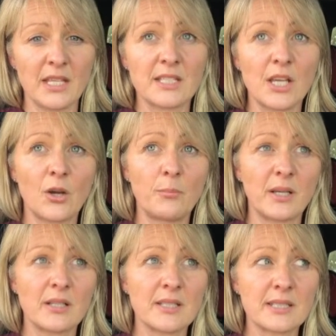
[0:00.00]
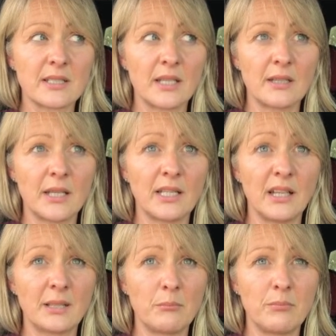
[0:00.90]
So because
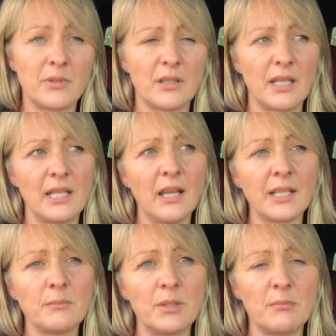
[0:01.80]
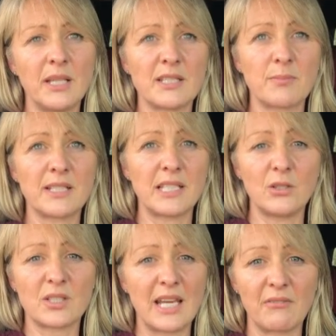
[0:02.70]
enlightenment means basically
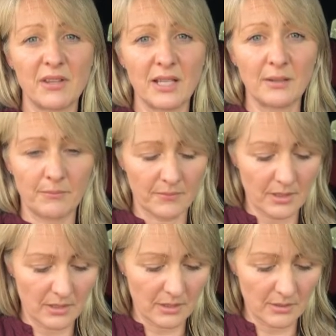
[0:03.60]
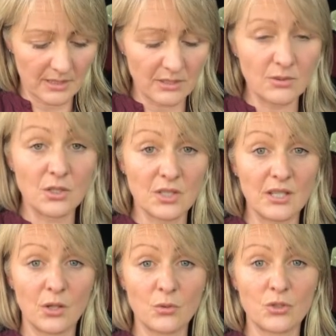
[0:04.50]
you see everything, so you
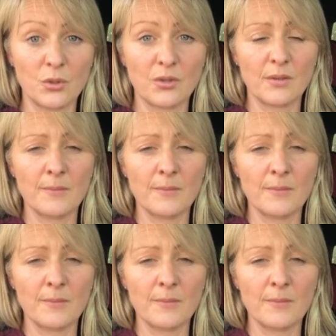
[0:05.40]
see the whole truth.